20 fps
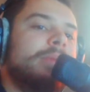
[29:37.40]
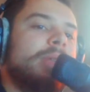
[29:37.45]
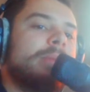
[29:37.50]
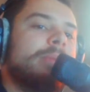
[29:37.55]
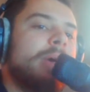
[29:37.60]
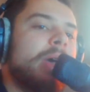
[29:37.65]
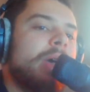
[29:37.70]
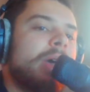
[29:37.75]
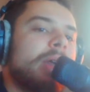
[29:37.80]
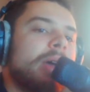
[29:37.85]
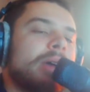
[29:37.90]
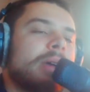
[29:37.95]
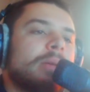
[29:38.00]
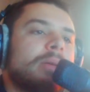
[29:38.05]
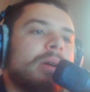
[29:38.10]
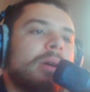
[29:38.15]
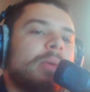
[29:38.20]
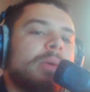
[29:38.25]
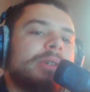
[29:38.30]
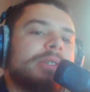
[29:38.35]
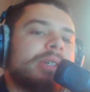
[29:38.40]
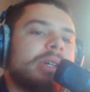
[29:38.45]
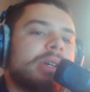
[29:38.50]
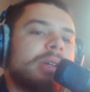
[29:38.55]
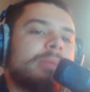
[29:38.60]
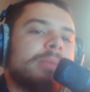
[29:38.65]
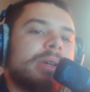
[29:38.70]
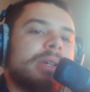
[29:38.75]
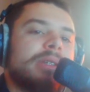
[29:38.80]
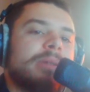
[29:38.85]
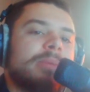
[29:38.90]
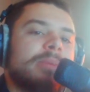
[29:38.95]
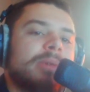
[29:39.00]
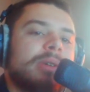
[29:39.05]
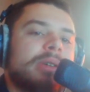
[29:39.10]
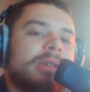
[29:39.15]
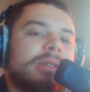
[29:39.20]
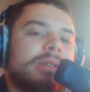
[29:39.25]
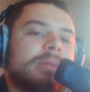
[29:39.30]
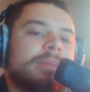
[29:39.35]
Man, I wish I could make some
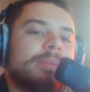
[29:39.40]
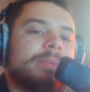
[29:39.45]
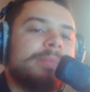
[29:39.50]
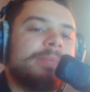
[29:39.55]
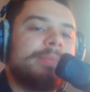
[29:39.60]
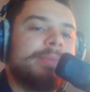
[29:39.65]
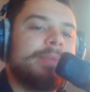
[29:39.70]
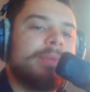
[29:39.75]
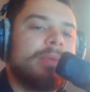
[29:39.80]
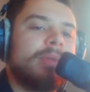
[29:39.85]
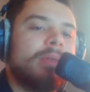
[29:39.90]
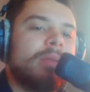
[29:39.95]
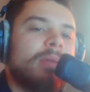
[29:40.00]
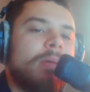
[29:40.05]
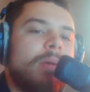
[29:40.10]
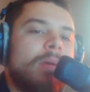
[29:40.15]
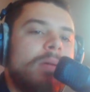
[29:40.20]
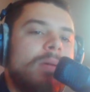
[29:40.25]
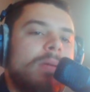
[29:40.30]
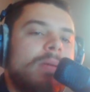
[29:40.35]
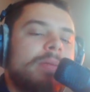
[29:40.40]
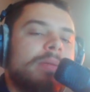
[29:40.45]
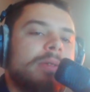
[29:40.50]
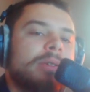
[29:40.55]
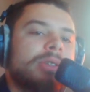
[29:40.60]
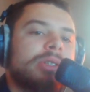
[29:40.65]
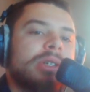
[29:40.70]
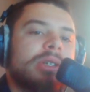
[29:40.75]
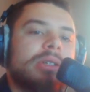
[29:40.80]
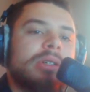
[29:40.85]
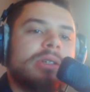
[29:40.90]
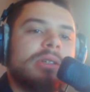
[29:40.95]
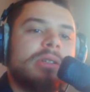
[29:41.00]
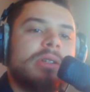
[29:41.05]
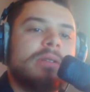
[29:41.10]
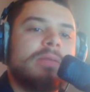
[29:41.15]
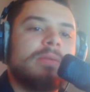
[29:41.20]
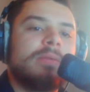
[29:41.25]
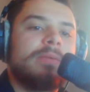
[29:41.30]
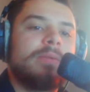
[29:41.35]
beats. The shit just
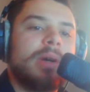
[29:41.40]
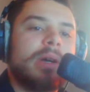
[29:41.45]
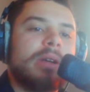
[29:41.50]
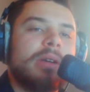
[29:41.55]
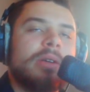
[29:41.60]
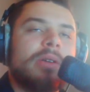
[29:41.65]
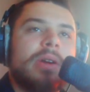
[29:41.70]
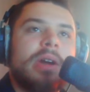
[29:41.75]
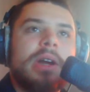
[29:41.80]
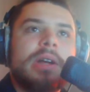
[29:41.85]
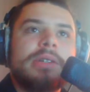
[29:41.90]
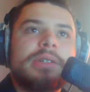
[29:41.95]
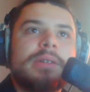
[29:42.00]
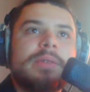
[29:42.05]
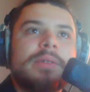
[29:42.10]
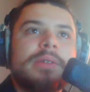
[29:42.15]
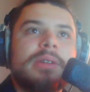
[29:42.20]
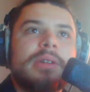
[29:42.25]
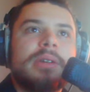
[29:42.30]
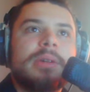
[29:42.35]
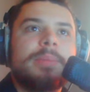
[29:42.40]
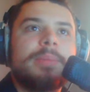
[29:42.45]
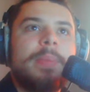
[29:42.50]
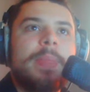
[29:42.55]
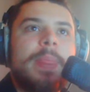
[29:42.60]
didn't fucking crash every time.